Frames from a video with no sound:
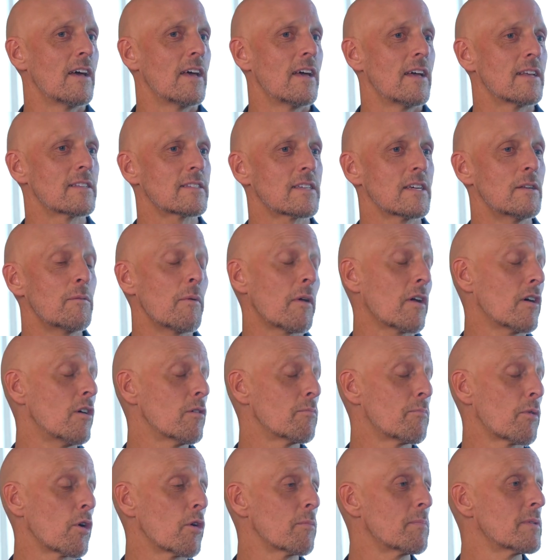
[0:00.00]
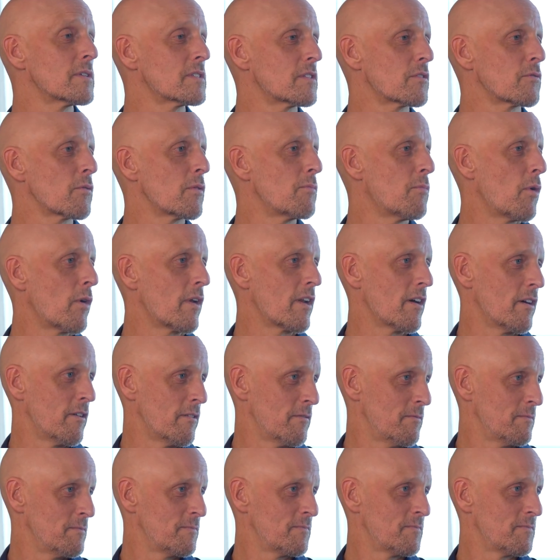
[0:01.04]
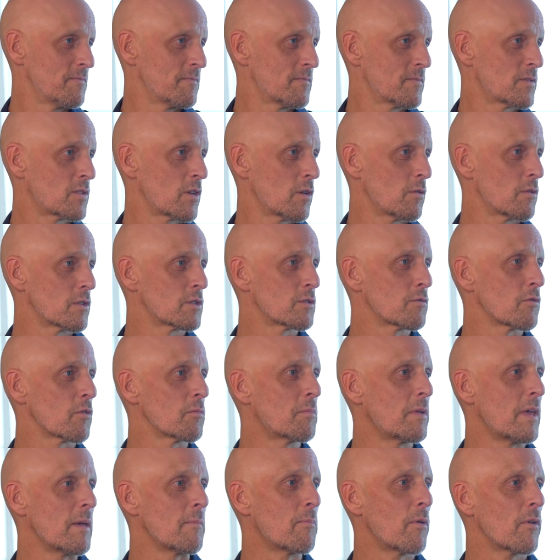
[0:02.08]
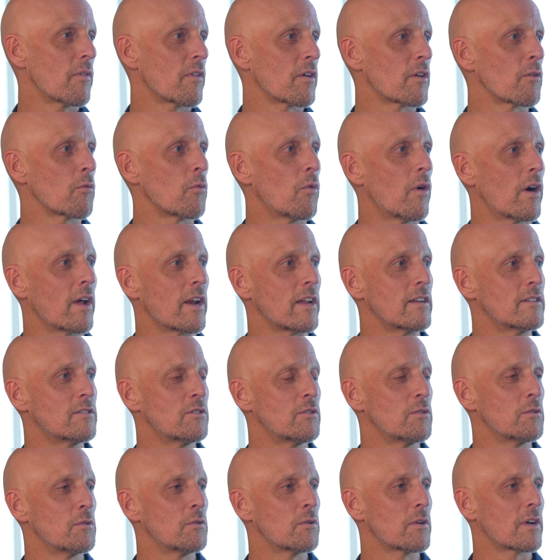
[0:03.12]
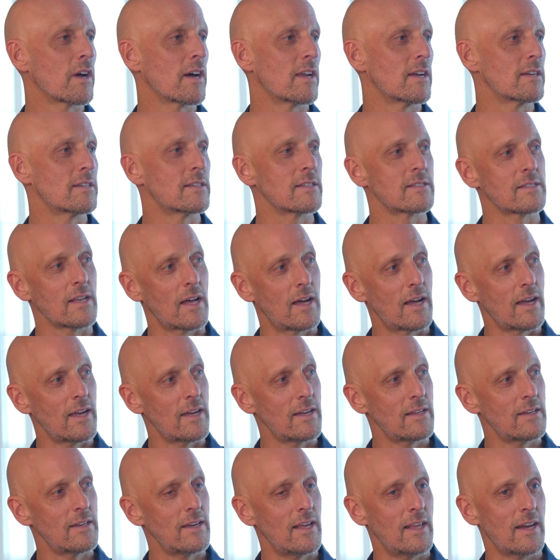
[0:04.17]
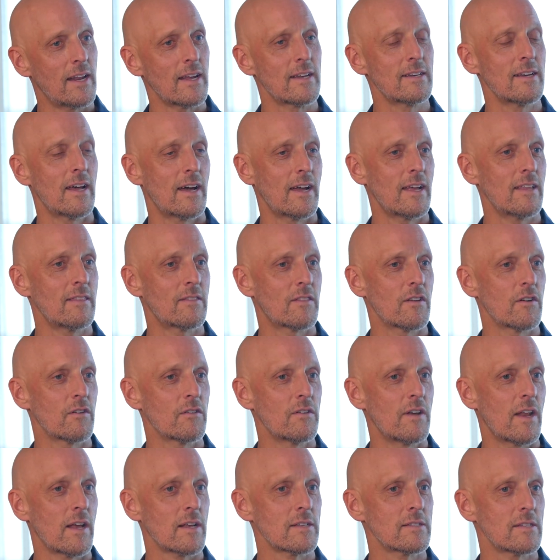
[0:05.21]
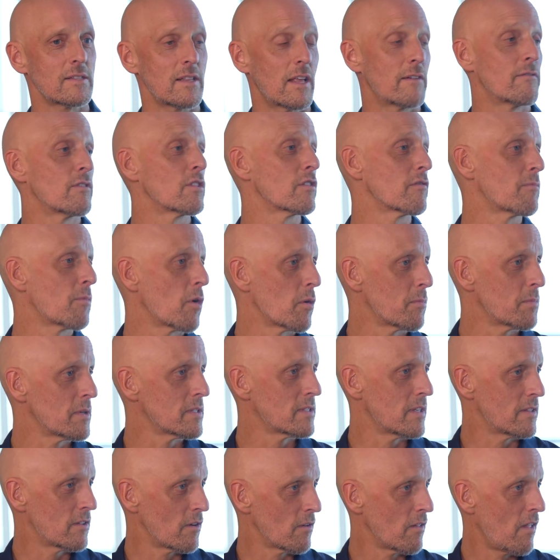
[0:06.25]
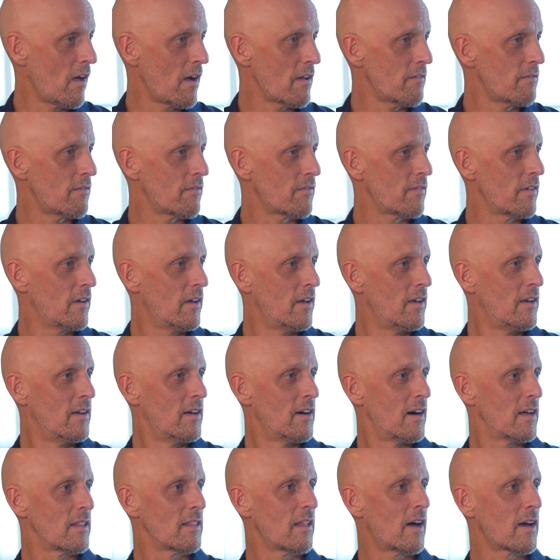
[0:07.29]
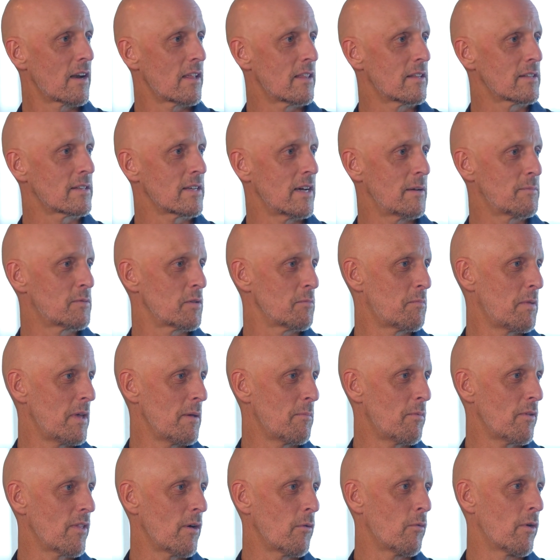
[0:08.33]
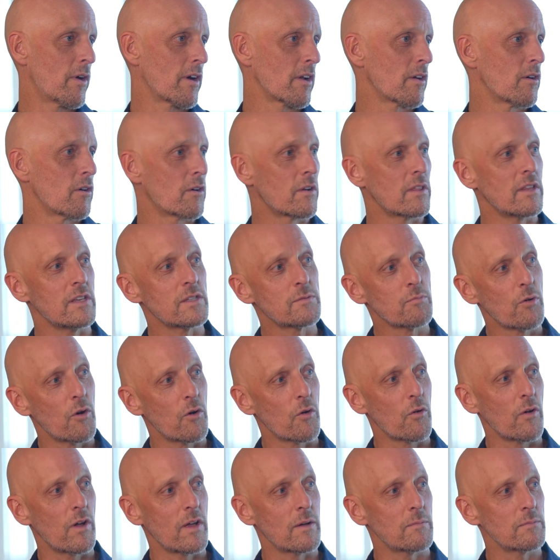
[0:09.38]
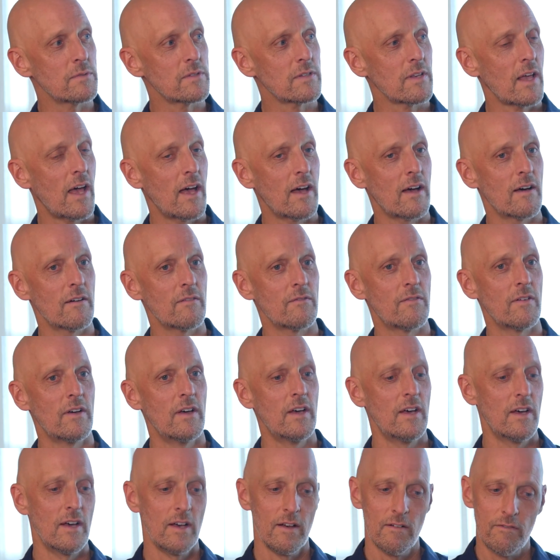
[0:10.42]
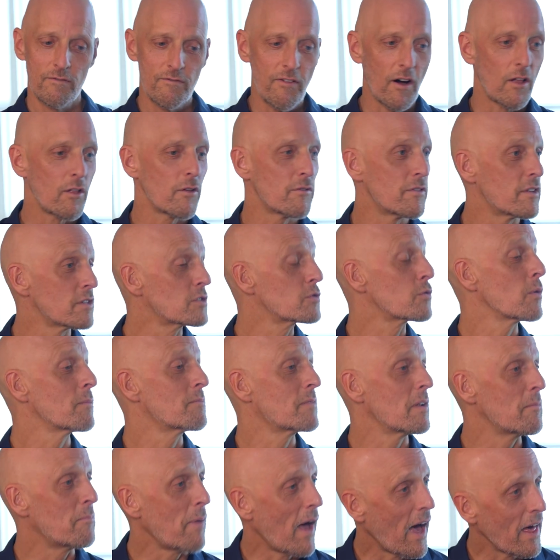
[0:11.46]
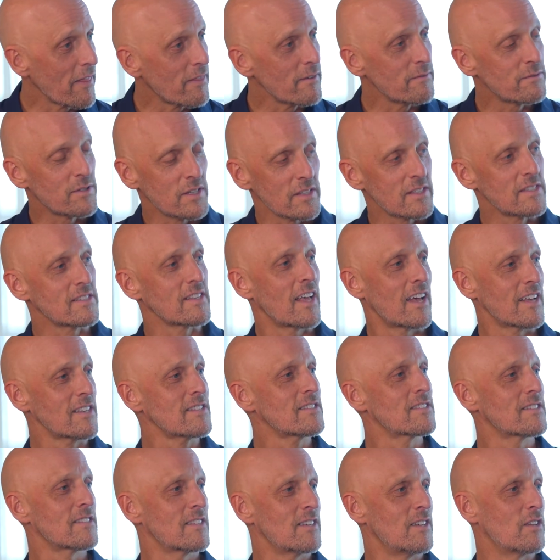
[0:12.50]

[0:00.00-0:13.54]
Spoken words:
It's going to be called Purpose 3.0. So it's for people that are wanting to kind of design and ignite their next level of purpose in their life. A lot of the types of people that want to go to these programs have followed the scripted path of success.